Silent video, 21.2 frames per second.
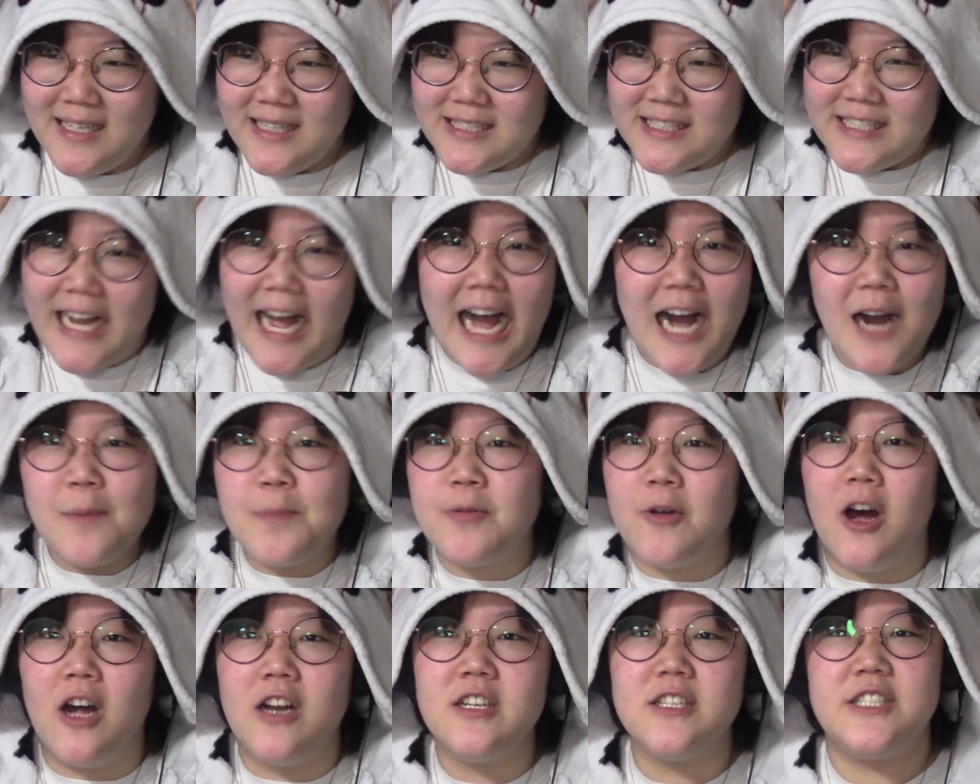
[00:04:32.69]
Child
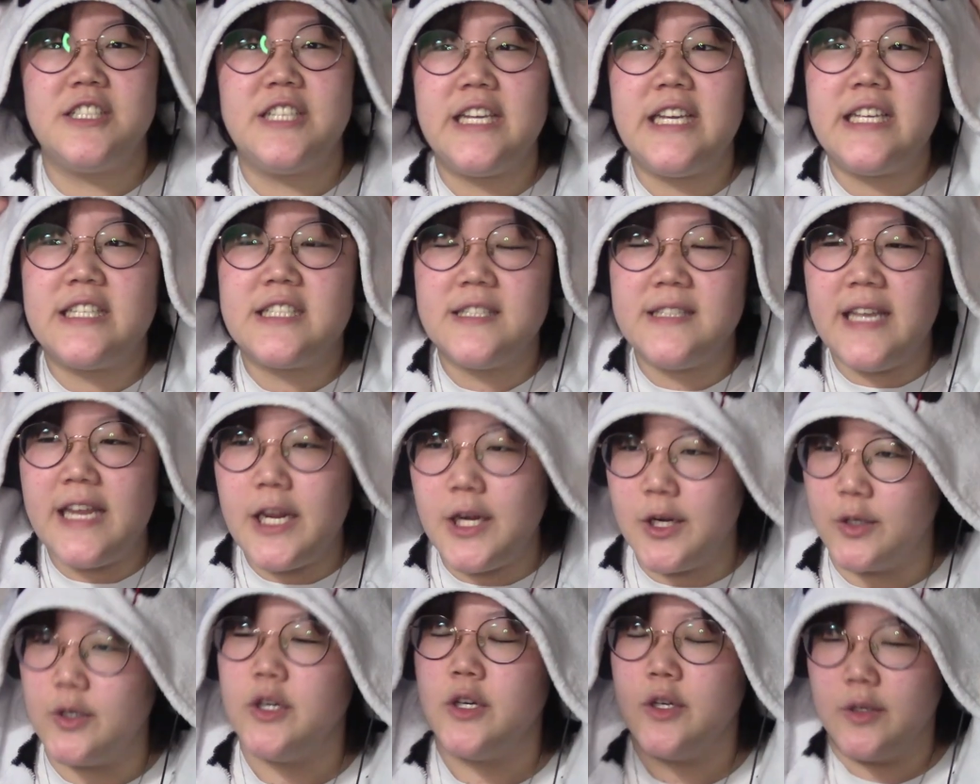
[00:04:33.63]
prodigies need
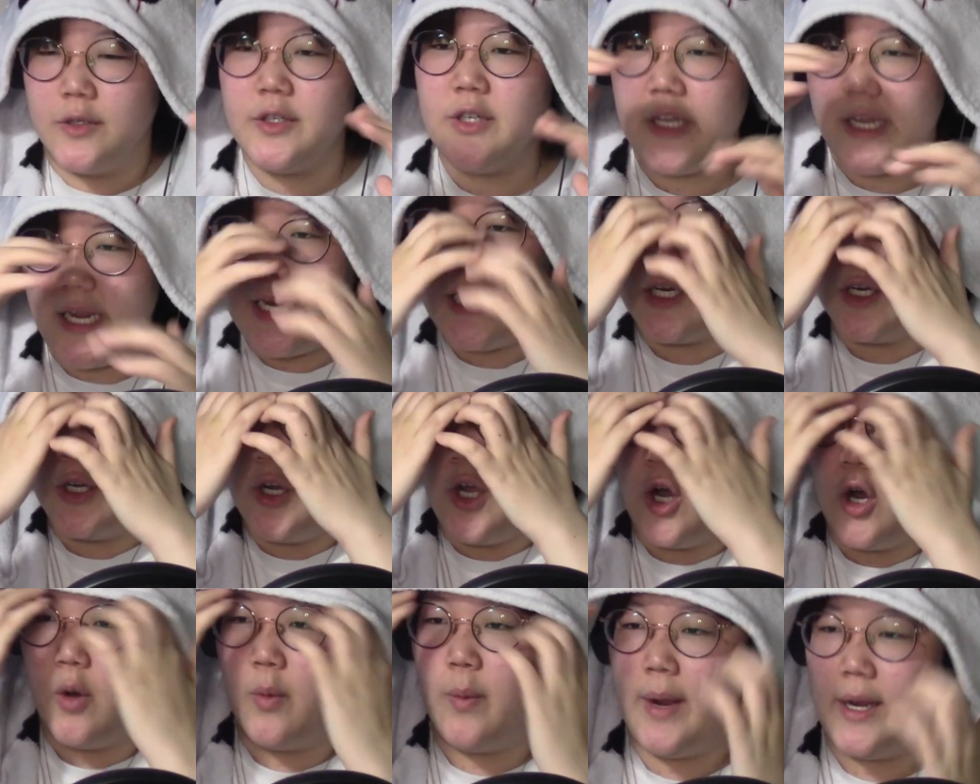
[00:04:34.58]
to need to
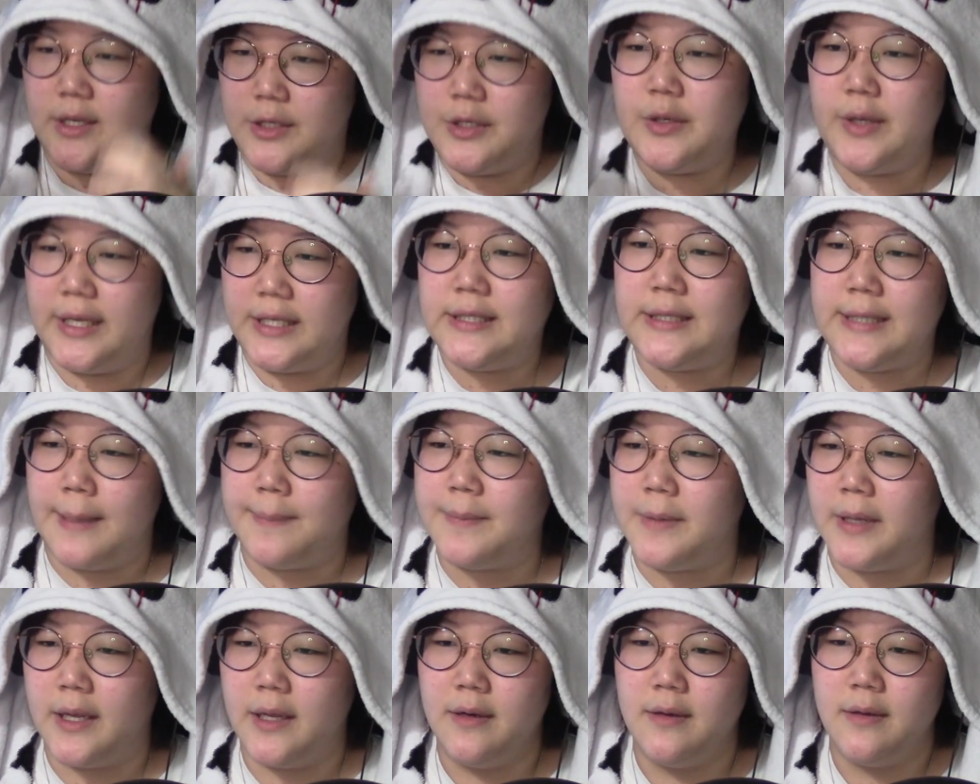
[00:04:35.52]
know when to
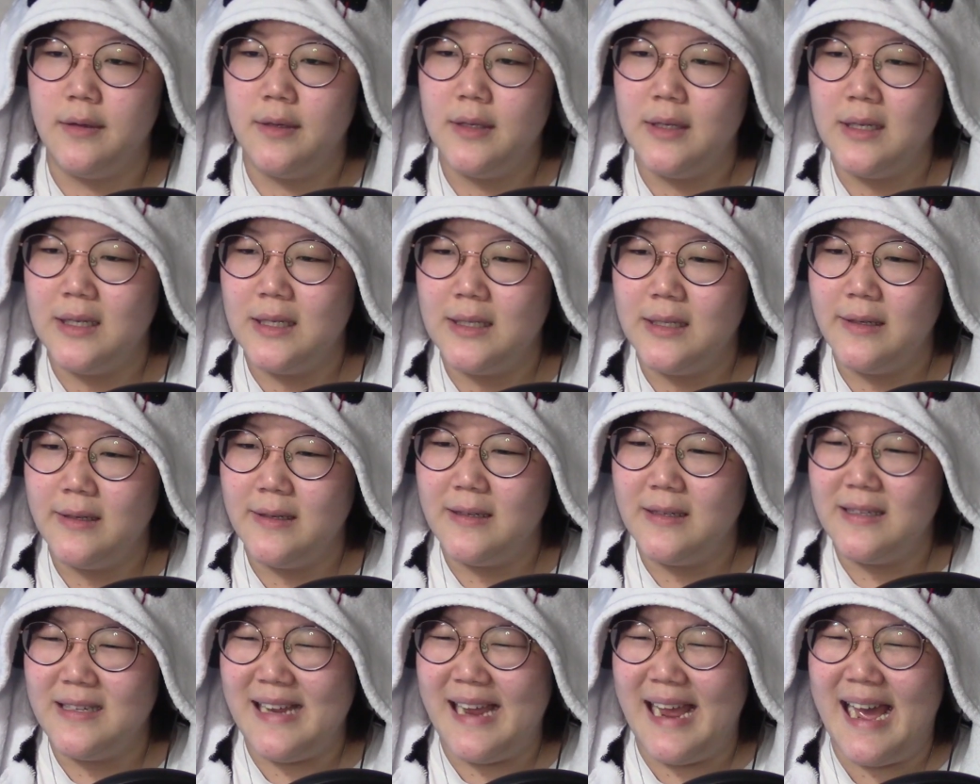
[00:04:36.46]
accept it.
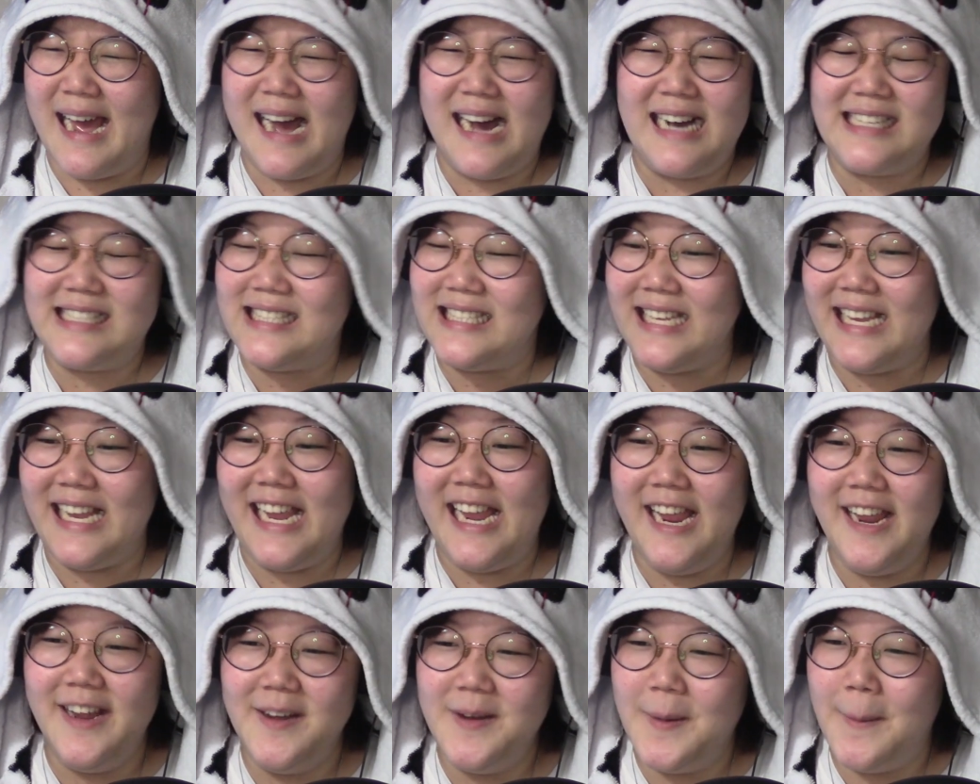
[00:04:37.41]
Yeah,
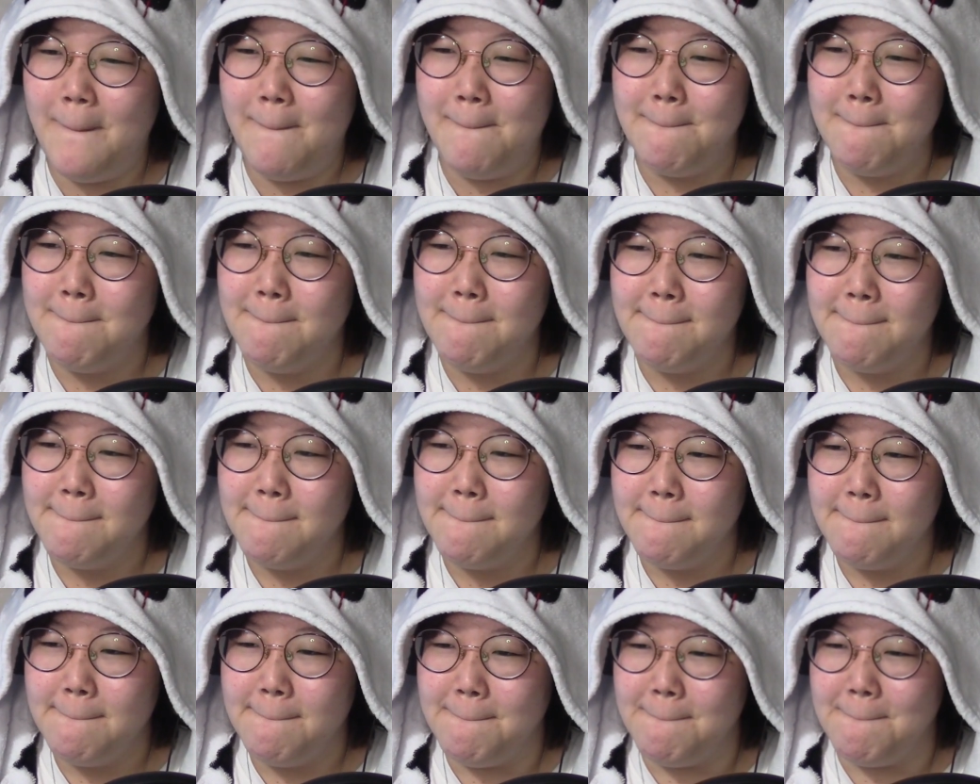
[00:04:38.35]
see?
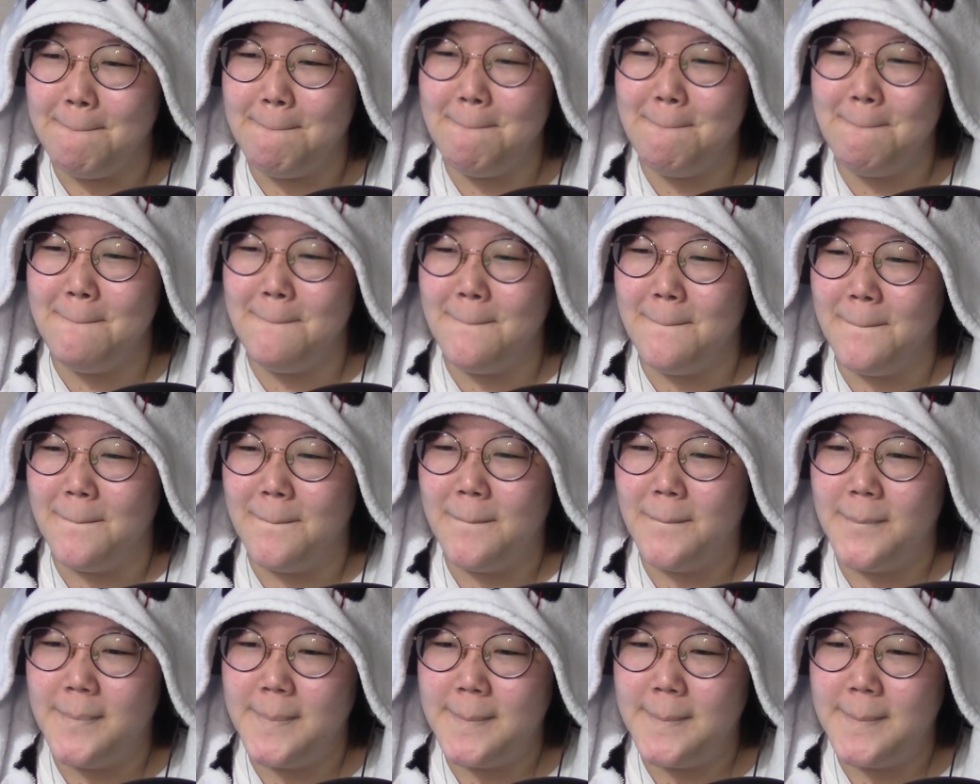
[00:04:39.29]
Mmm.